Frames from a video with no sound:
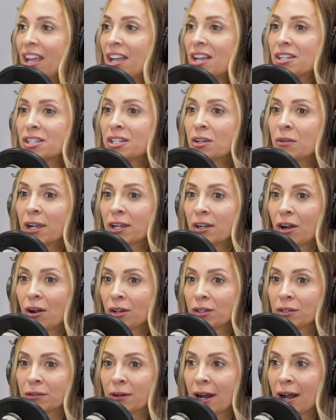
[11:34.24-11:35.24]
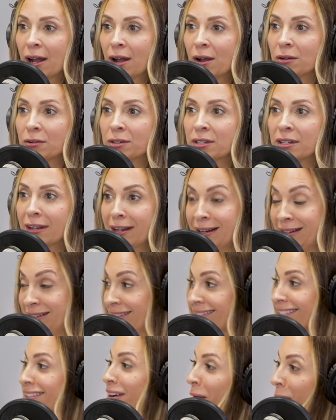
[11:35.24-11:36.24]
So I called around,
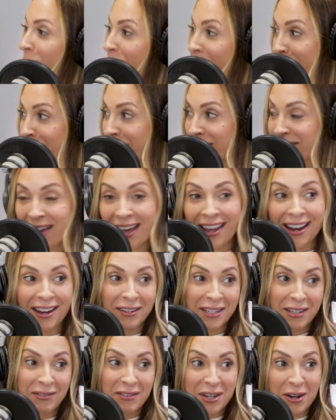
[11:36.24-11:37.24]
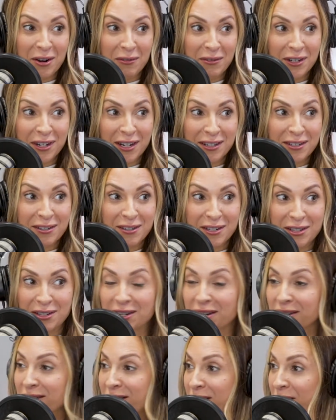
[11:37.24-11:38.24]
called Baby Fat. I don't even know if you guys are too
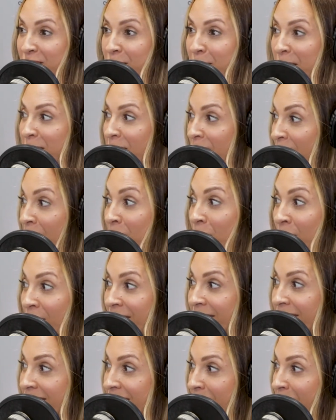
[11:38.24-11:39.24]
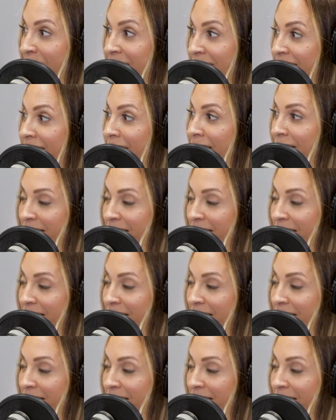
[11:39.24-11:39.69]
young to know who Kamora Lee Simmons. Like,